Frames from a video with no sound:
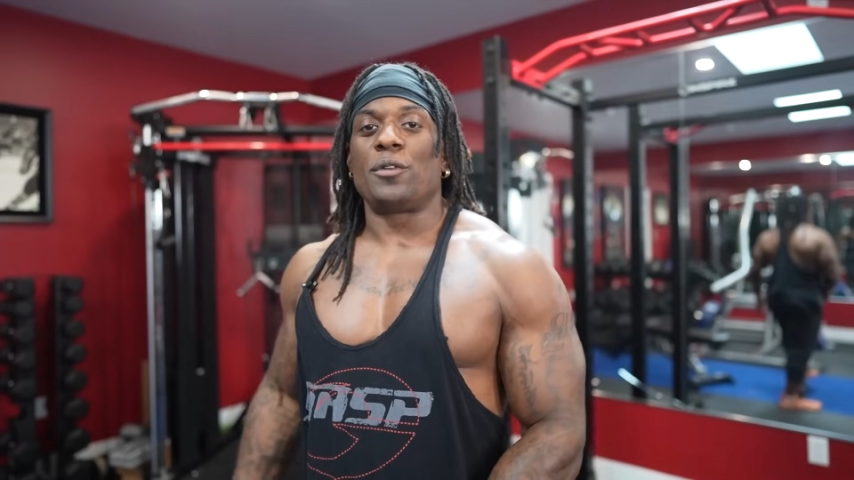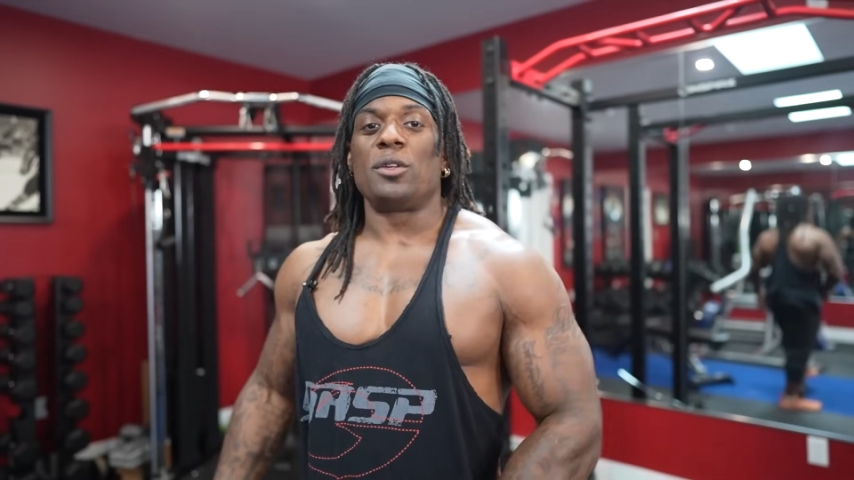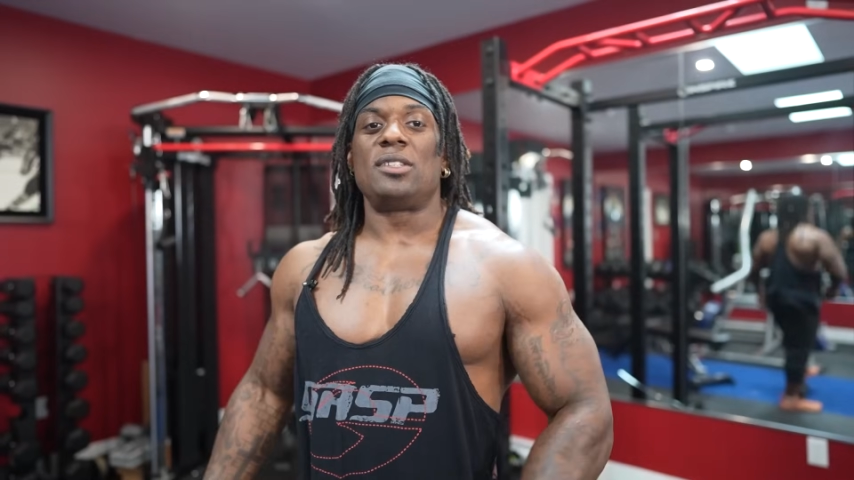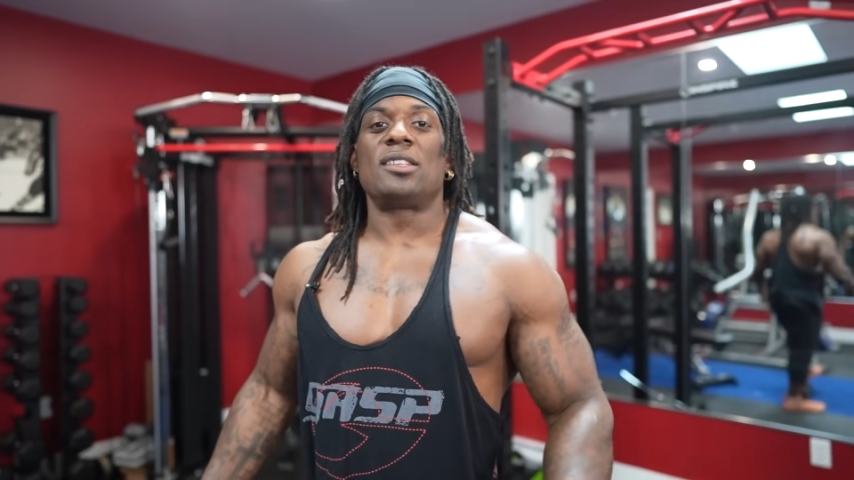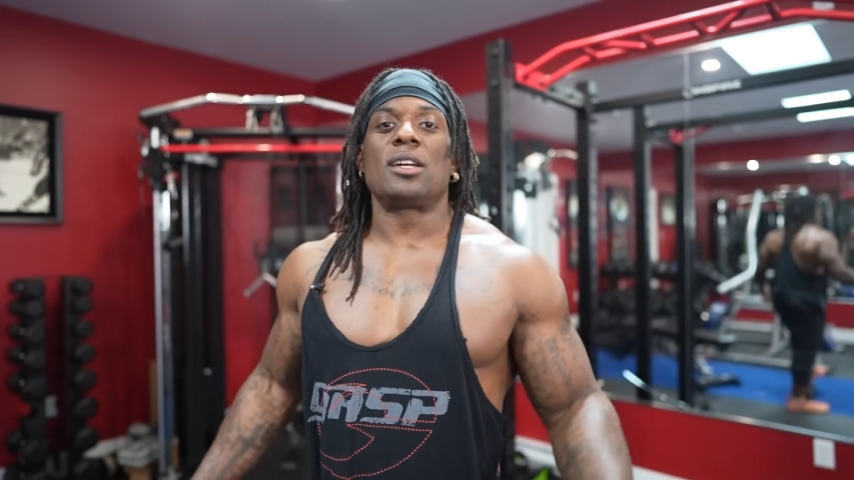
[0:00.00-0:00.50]
for
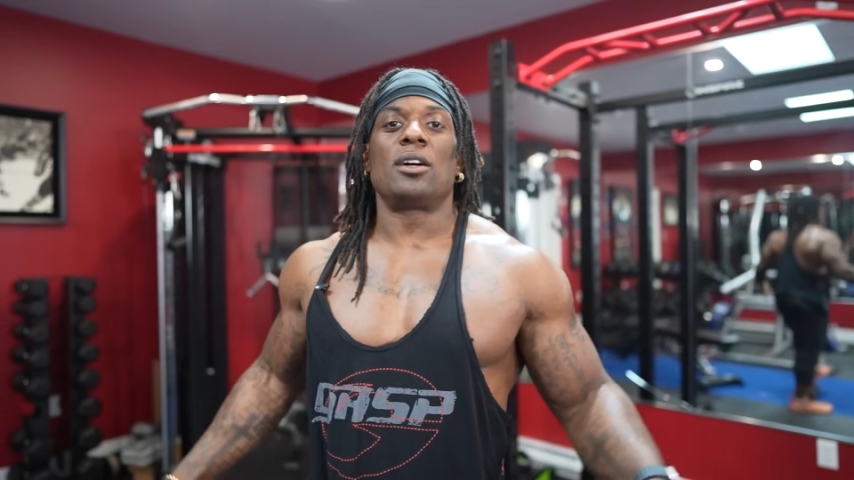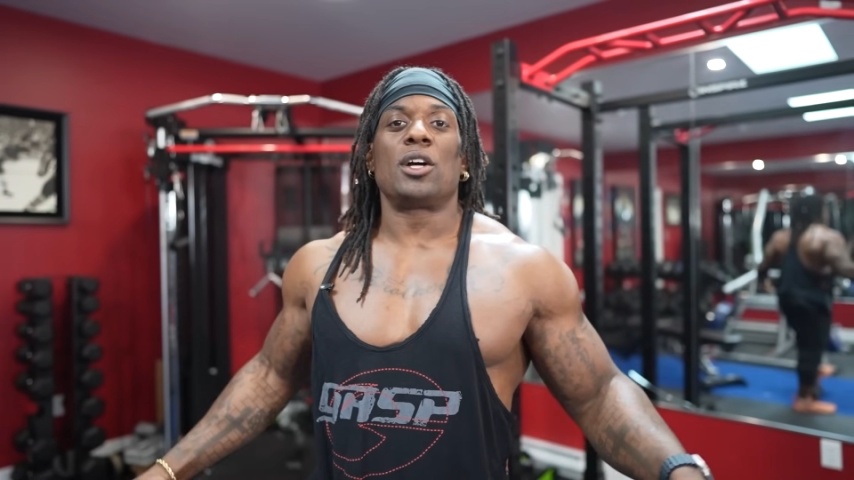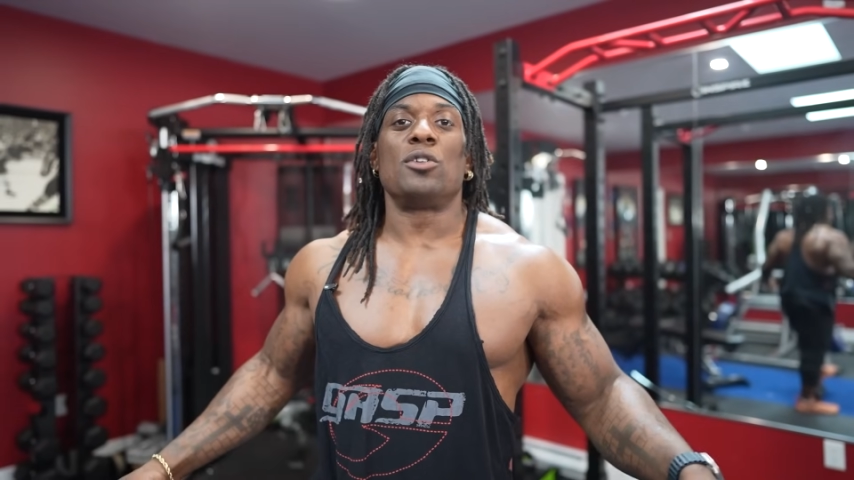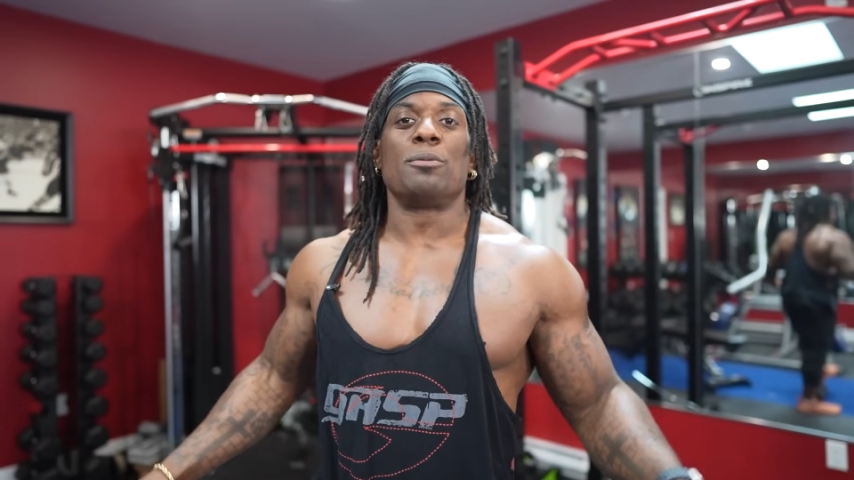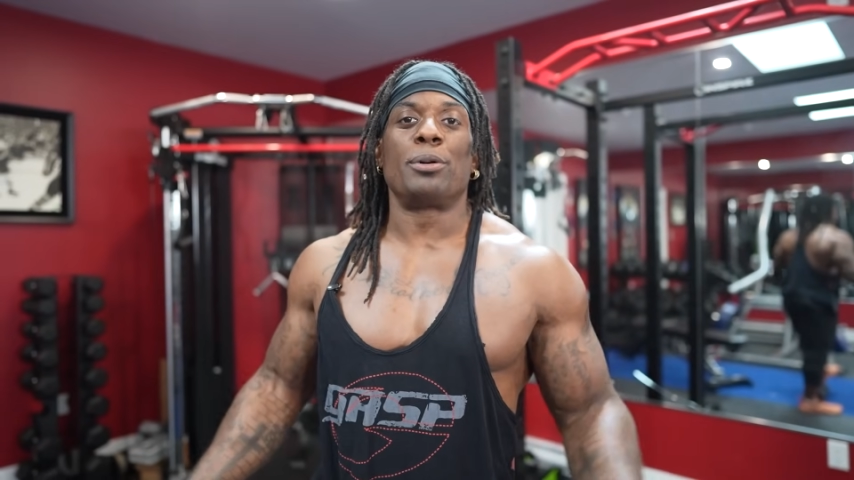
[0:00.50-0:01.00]
those discount
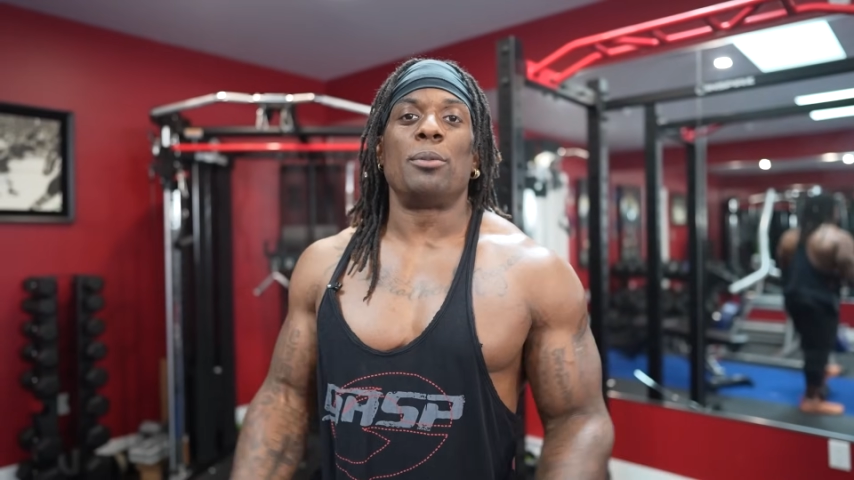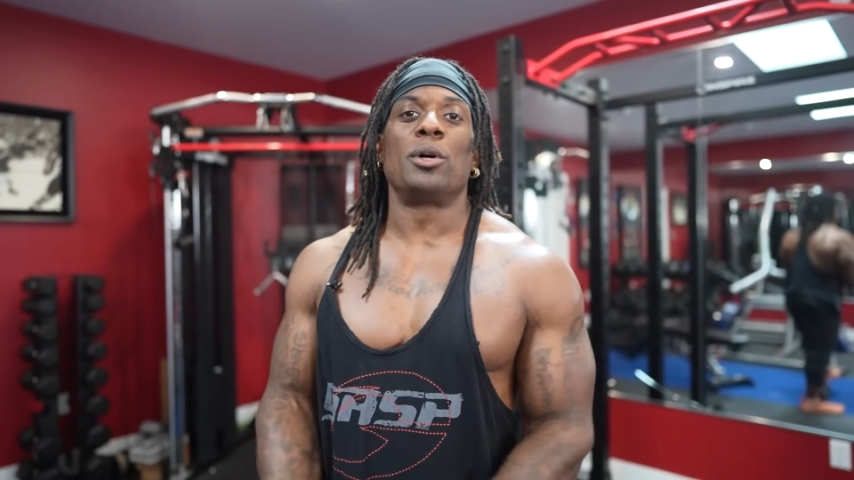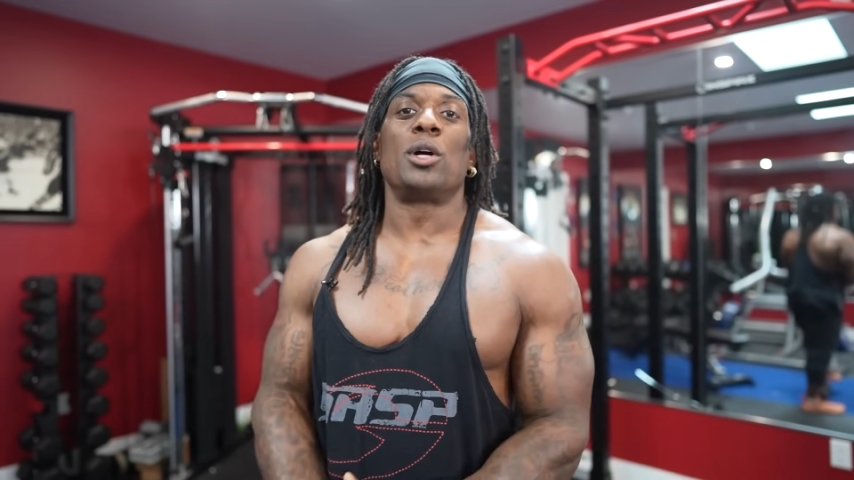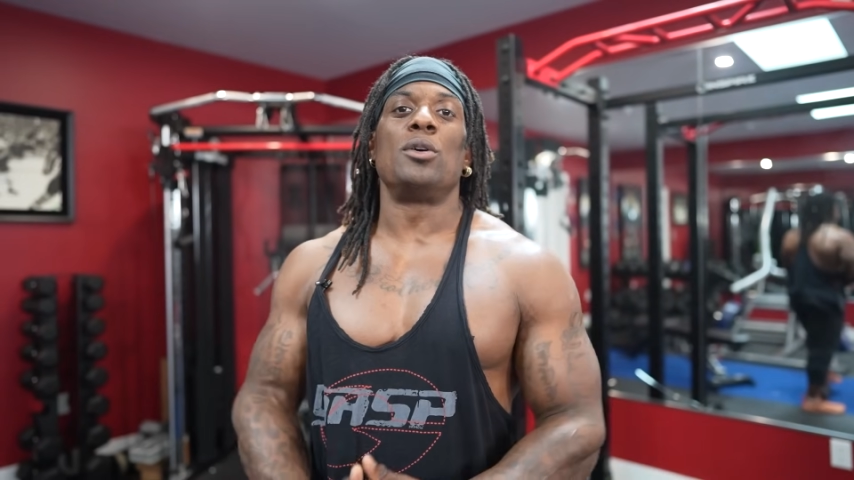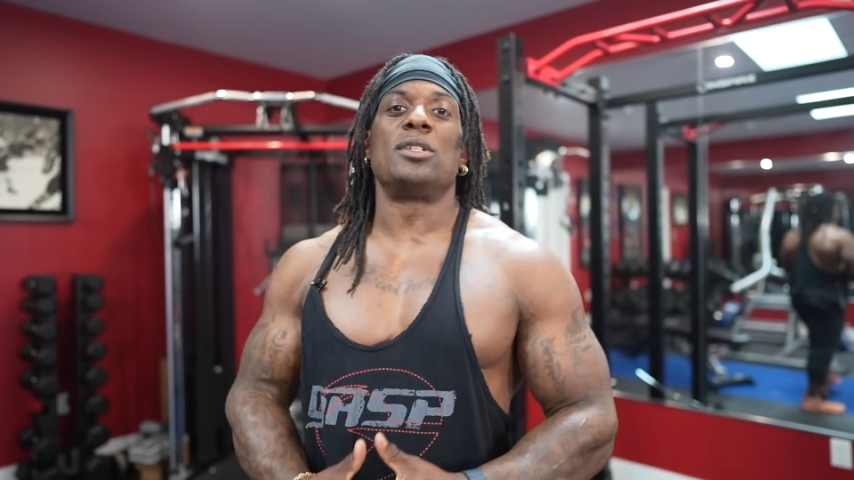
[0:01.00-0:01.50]
codes and
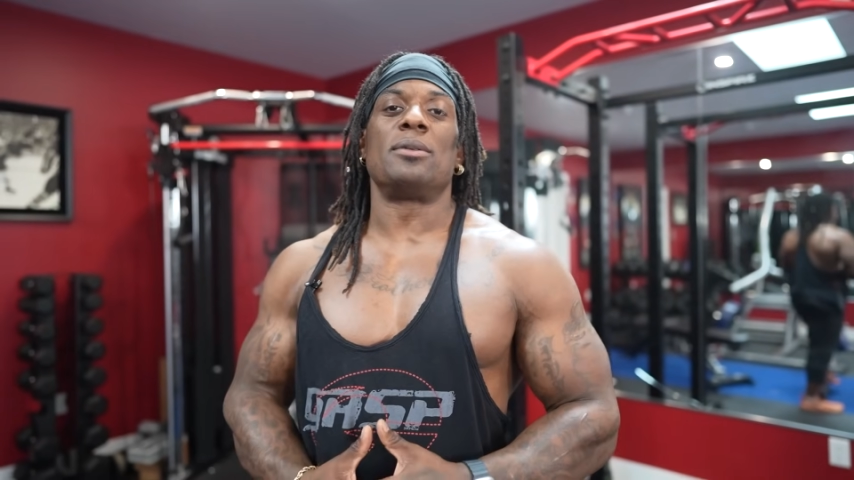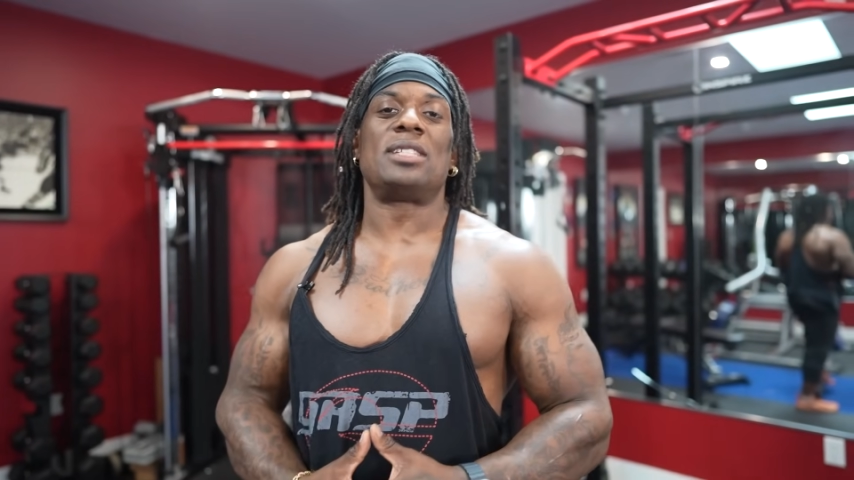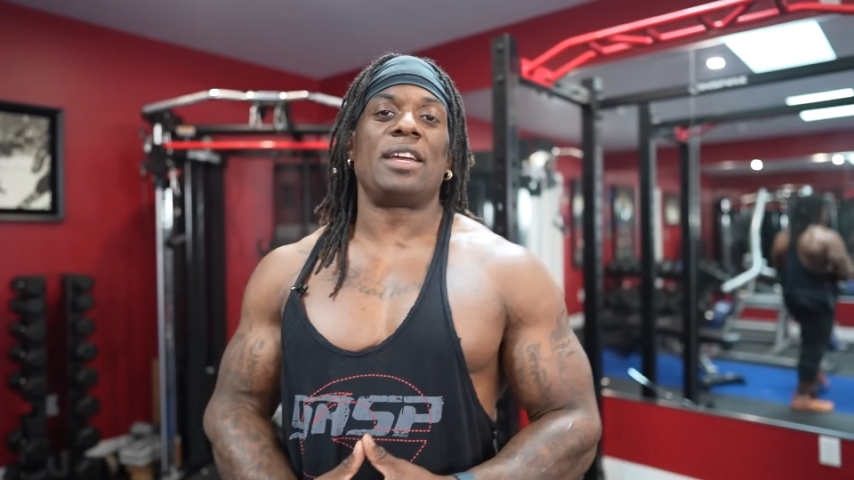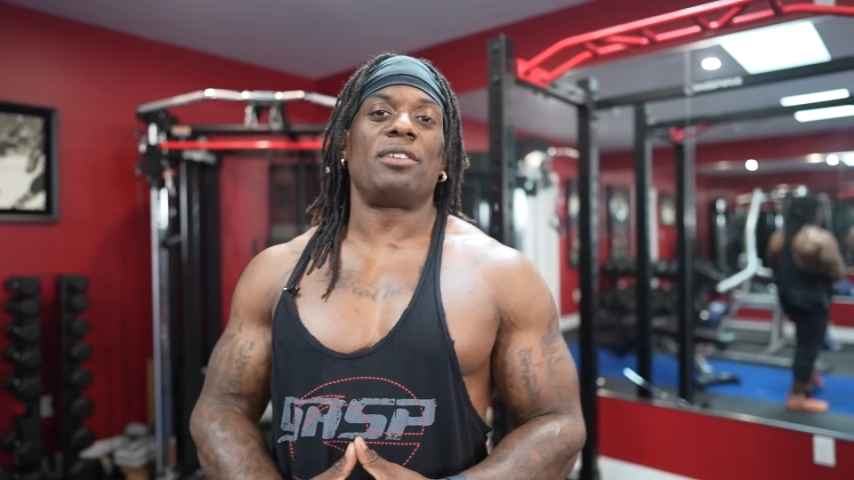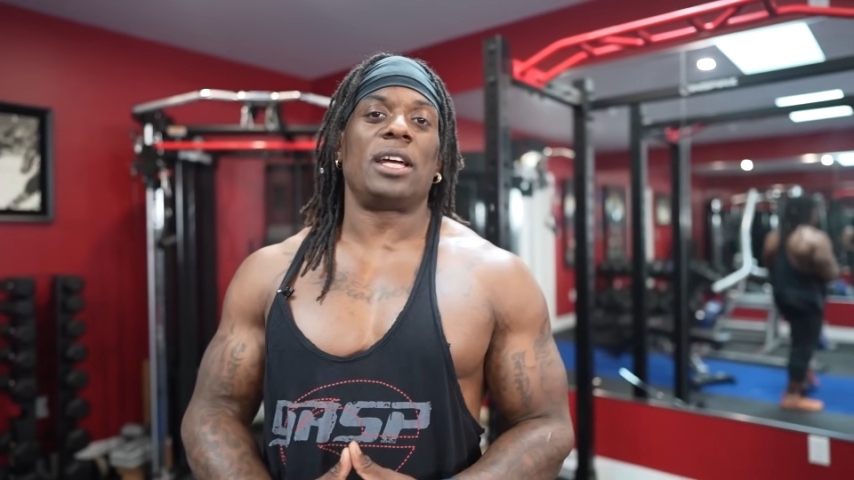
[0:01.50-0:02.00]
promo codes that will
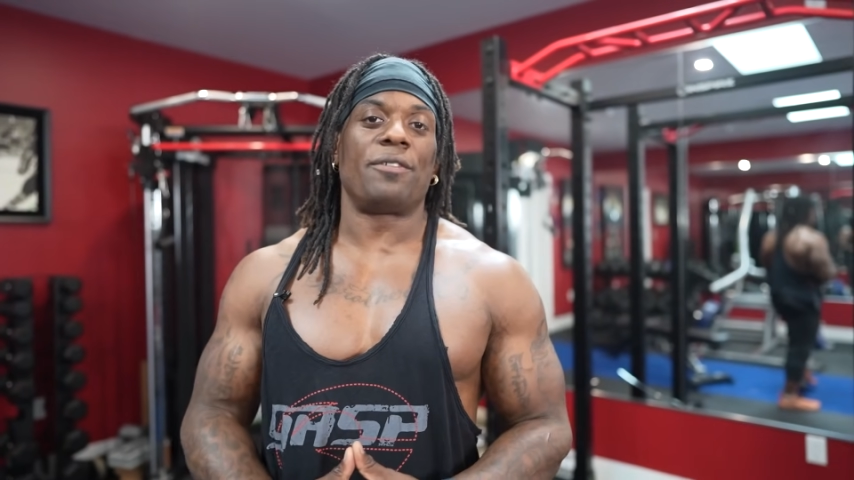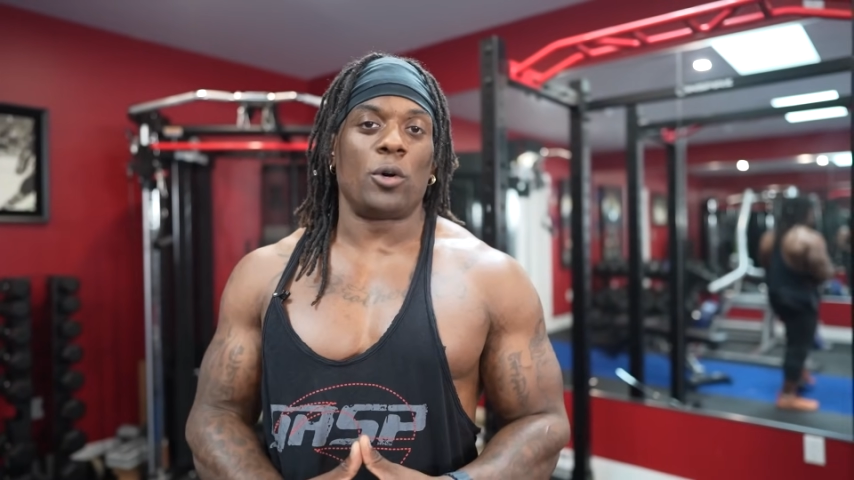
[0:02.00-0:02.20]
save your life